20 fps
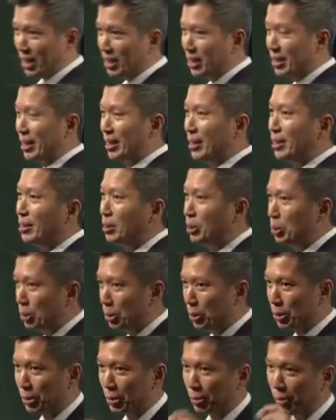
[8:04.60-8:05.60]
listing
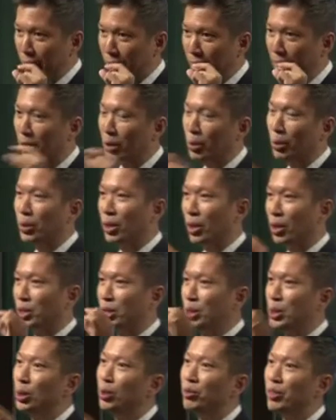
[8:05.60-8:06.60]
to include your
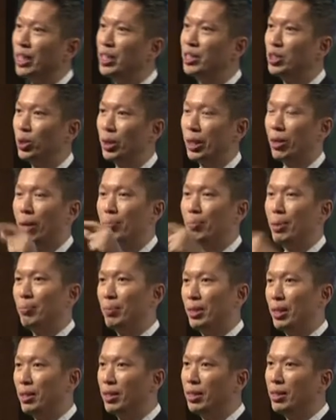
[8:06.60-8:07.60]
COV so that when
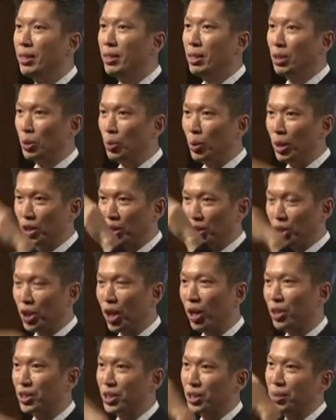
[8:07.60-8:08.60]
people do a
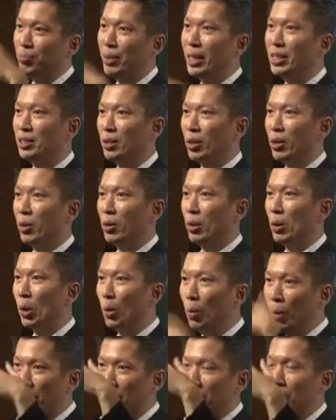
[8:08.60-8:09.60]
sort based on
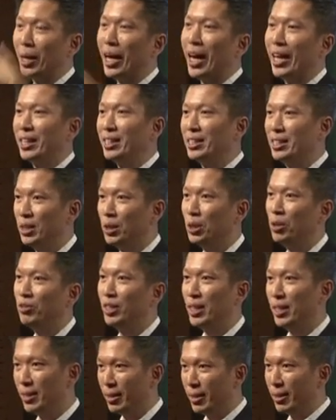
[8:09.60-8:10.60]
lowest to highest
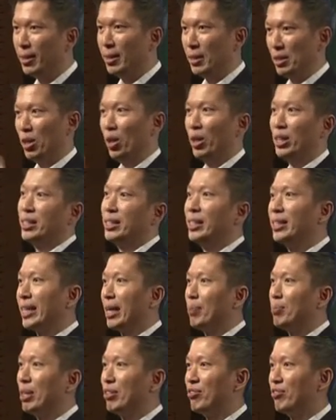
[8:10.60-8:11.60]
COV, your listing
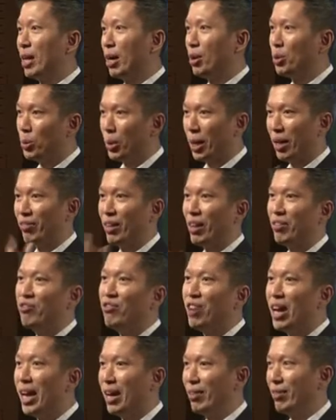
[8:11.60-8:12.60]
can be found. You have
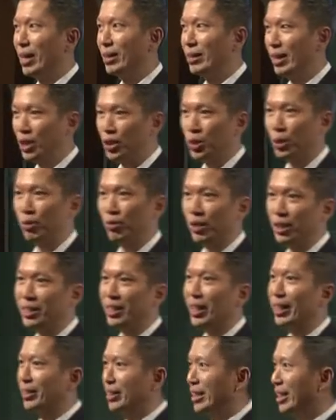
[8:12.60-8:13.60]
unfair advantage over
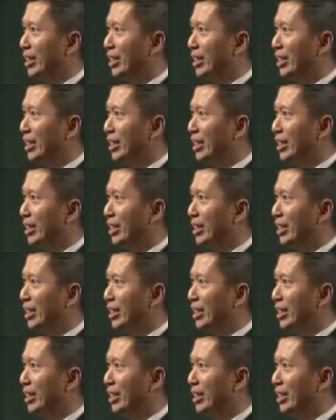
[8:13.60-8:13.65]
the other